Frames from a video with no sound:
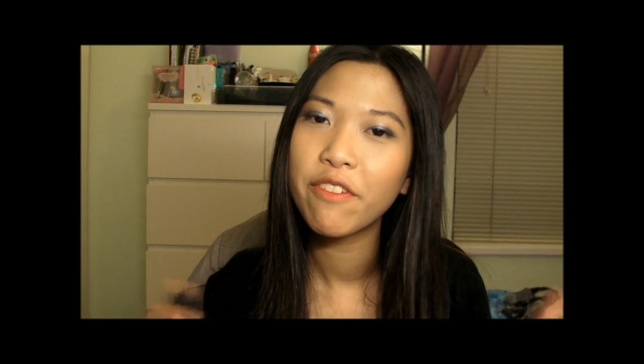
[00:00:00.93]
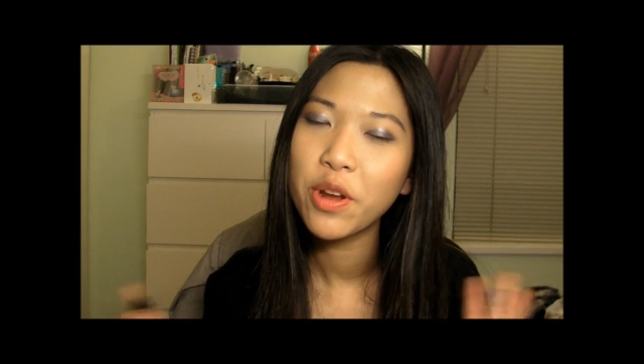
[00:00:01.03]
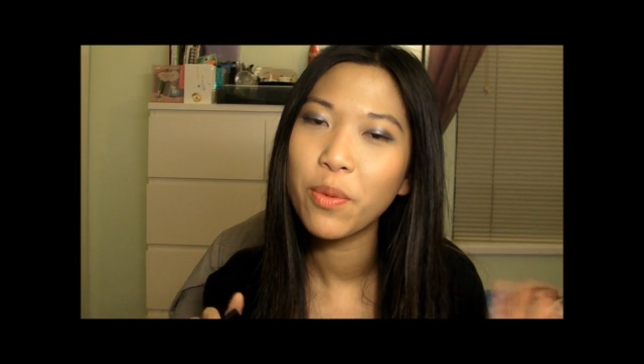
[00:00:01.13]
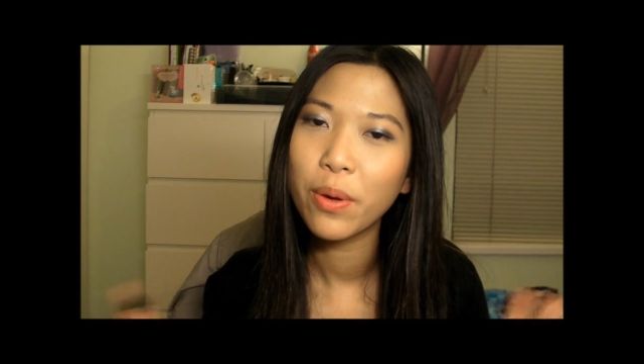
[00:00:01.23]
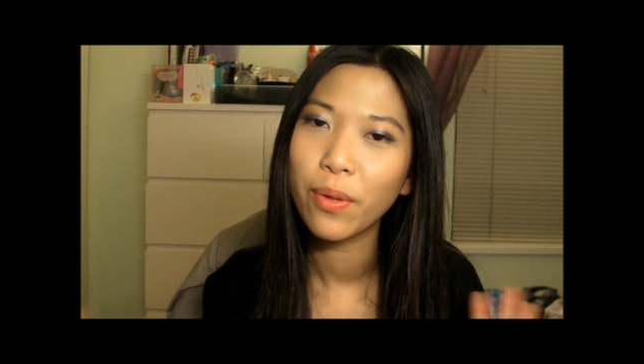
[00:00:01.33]

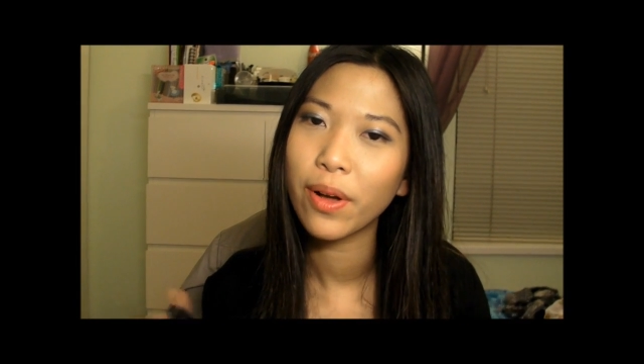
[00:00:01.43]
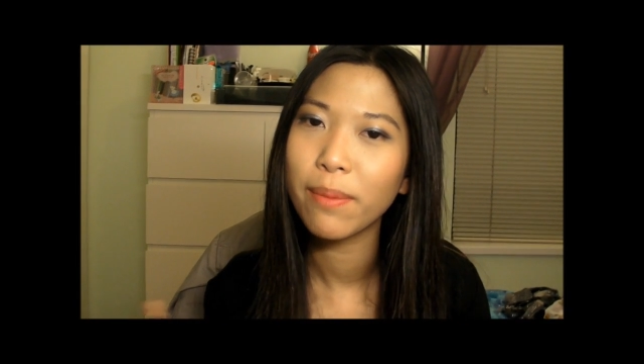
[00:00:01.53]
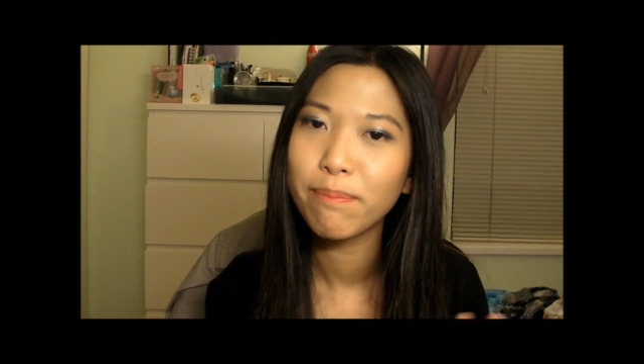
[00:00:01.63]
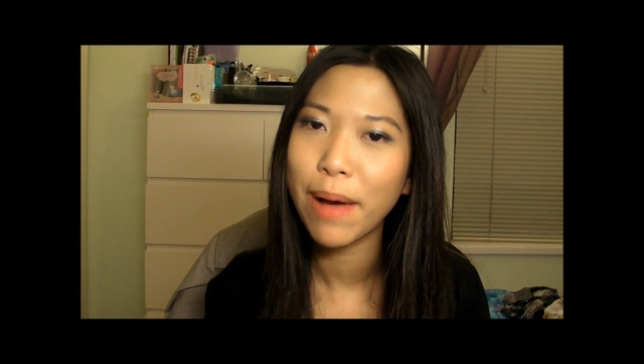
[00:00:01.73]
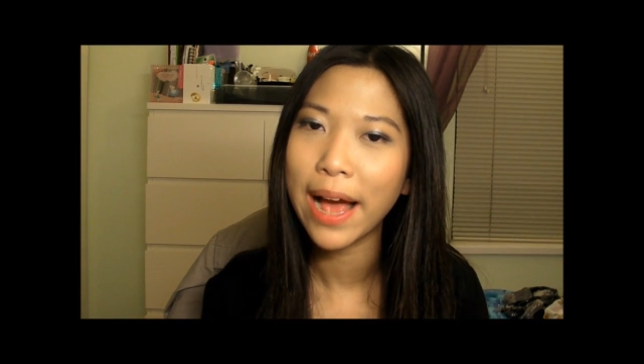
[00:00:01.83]
everyone,
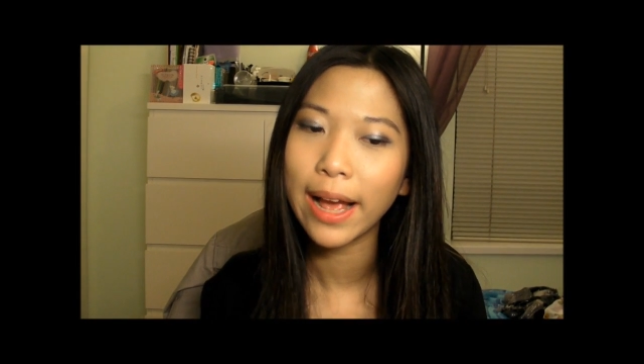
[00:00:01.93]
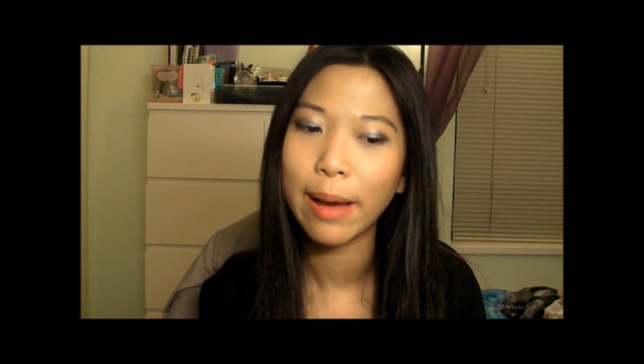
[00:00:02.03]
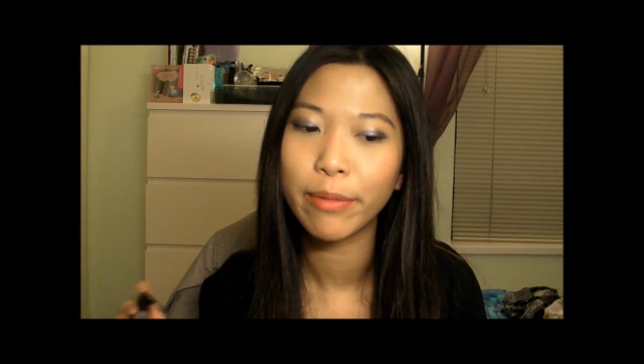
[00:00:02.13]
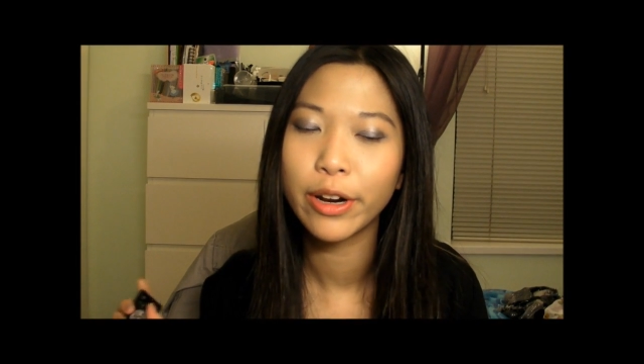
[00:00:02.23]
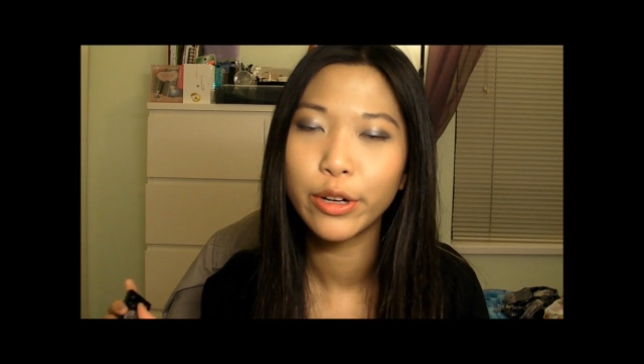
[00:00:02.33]
welcome back.
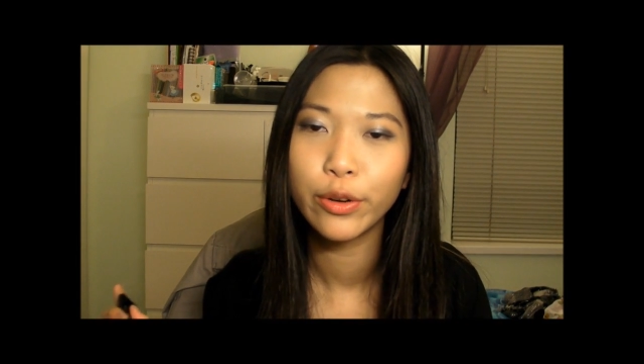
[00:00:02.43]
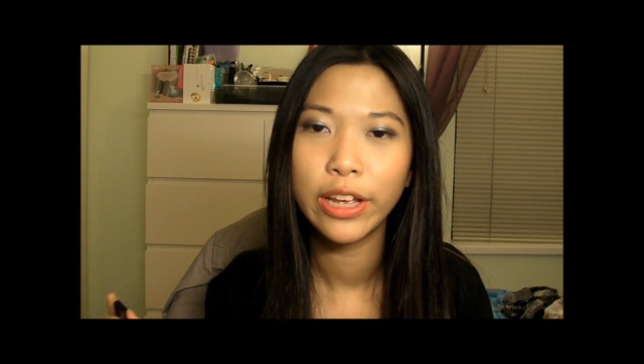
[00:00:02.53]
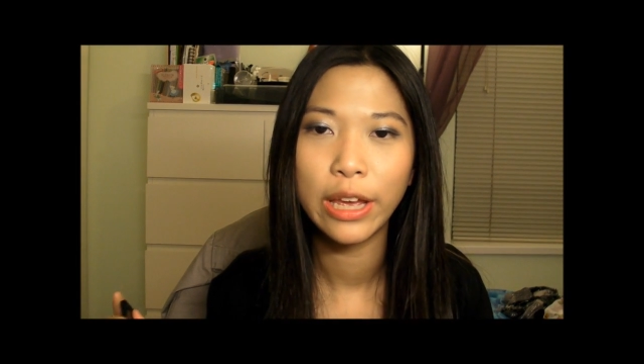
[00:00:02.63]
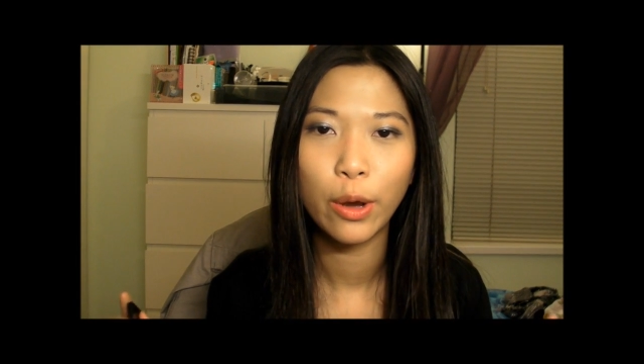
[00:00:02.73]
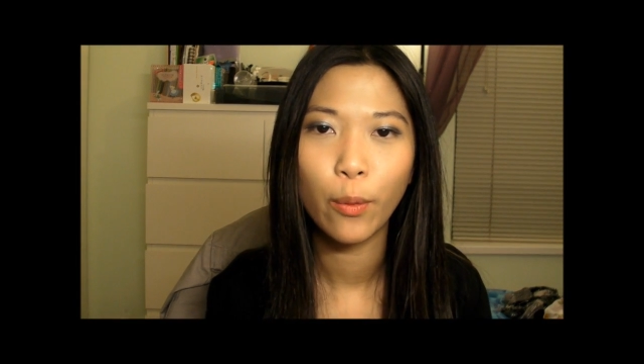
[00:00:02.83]
I'm going to do
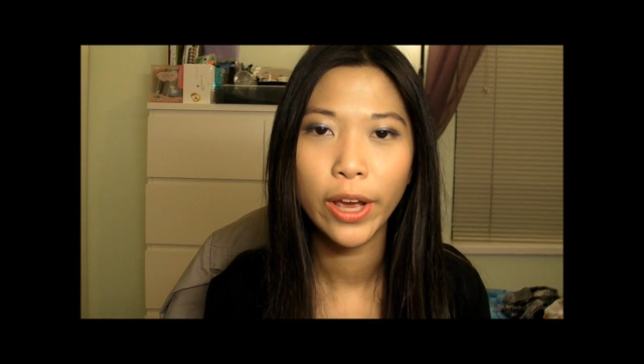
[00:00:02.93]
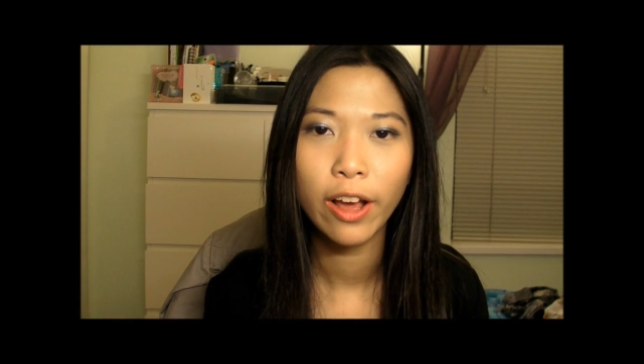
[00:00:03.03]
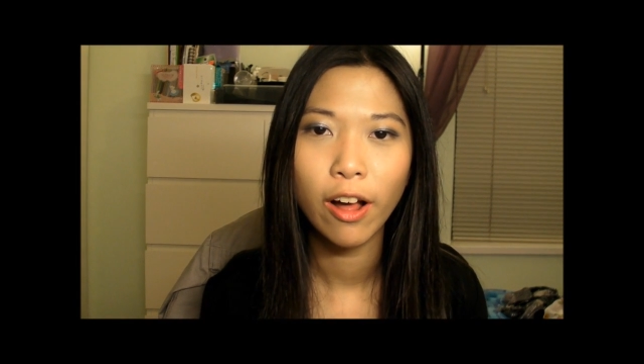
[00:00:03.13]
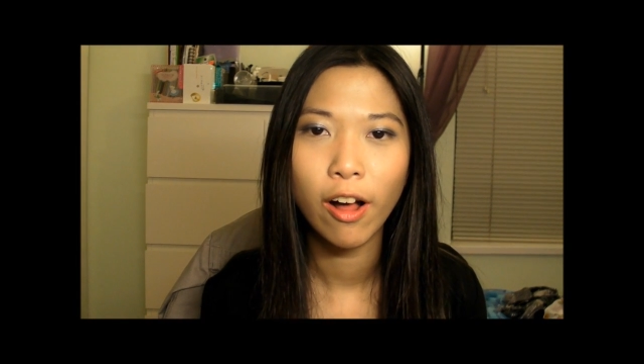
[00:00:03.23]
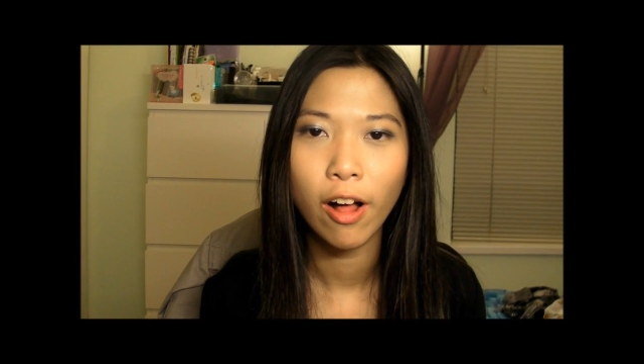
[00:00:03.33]
a quick
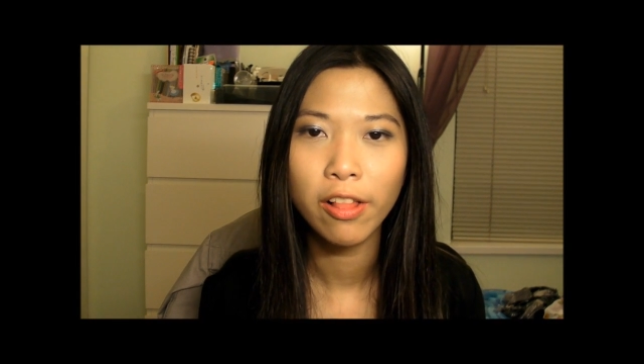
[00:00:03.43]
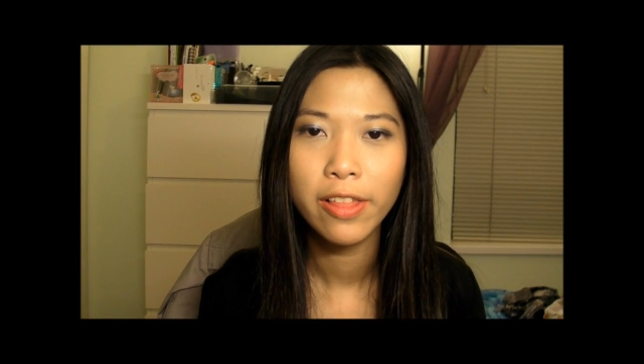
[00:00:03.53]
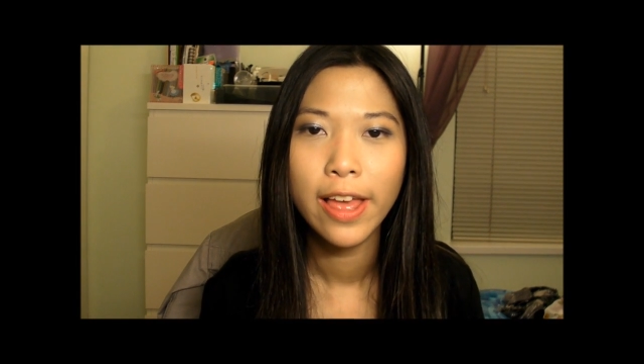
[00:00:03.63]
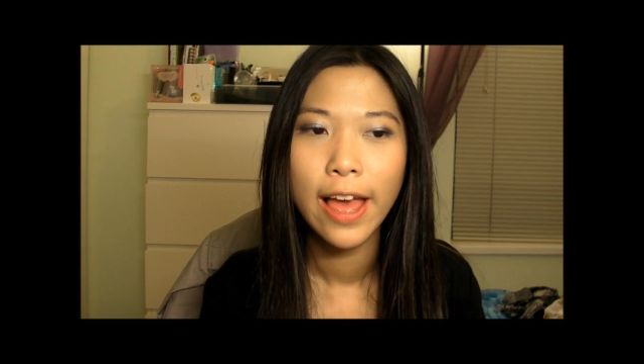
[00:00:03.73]
haul.